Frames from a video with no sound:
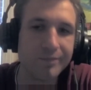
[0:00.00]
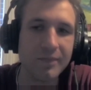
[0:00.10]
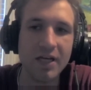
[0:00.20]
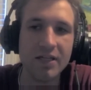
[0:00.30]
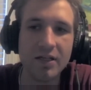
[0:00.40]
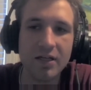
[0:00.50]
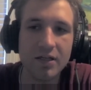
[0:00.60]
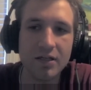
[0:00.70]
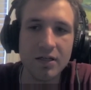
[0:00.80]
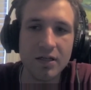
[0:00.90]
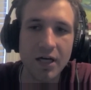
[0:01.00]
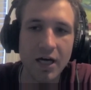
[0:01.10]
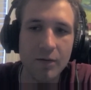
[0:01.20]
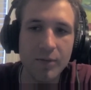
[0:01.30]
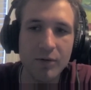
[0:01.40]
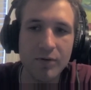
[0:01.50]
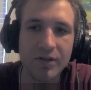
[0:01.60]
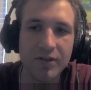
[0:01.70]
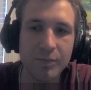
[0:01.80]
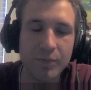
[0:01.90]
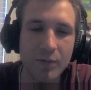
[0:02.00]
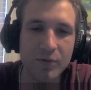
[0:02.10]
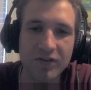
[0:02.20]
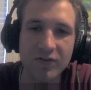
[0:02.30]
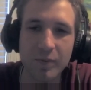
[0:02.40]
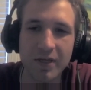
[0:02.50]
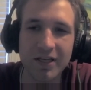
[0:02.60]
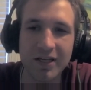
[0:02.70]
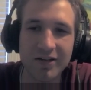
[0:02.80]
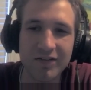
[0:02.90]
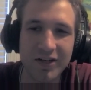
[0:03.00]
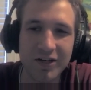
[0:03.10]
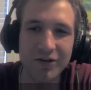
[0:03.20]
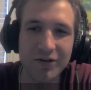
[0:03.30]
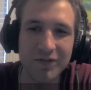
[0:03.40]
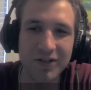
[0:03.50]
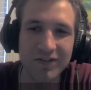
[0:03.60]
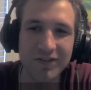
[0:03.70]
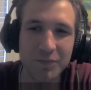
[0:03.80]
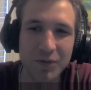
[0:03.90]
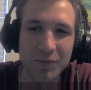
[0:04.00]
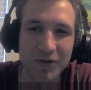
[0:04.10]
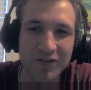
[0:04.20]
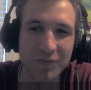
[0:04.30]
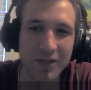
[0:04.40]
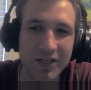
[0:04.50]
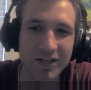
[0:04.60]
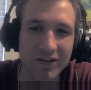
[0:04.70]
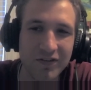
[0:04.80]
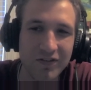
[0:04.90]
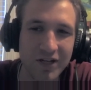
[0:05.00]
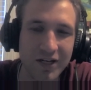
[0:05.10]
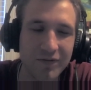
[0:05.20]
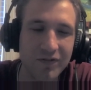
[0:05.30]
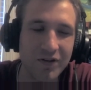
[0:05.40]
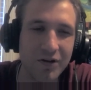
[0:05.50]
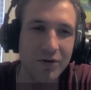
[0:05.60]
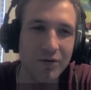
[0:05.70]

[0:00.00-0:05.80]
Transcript: And then how about with public speaking? Because I know you've done some public speaking stuff. So